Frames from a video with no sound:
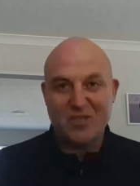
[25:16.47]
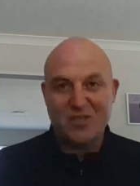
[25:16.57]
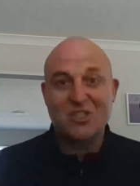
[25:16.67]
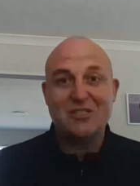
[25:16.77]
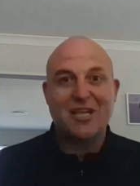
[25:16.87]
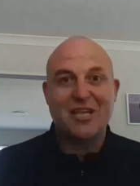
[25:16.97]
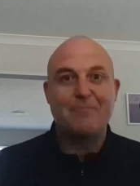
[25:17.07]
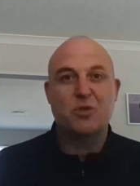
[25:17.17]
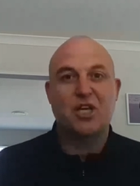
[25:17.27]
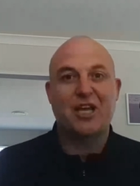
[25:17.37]
This is a team
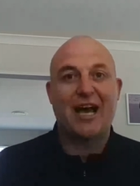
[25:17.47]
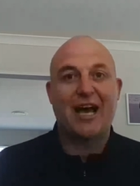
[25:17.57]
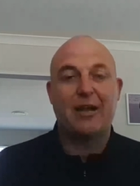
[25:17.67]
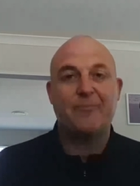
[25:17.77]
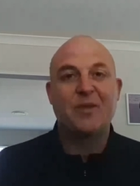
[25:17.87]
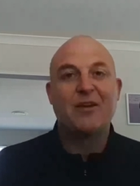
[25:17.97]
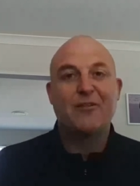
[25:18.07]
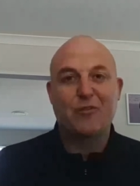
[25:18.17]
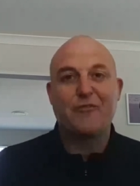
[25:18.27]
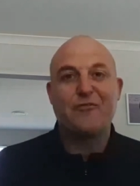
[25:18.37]
pushing hard
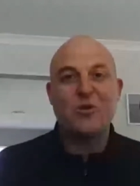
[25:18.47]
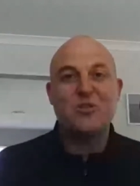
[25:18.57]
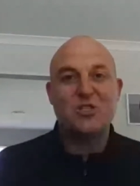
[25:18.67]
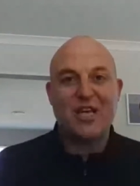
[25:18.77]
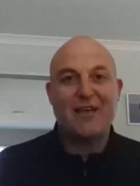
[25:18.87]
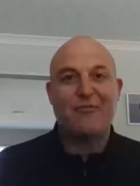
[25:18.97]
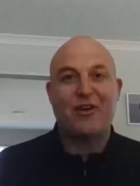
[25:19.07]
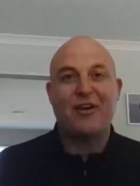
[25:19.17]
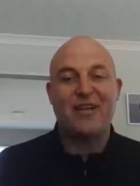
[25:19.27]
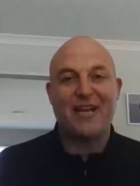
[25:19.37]
for a first
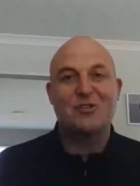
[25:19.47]
ever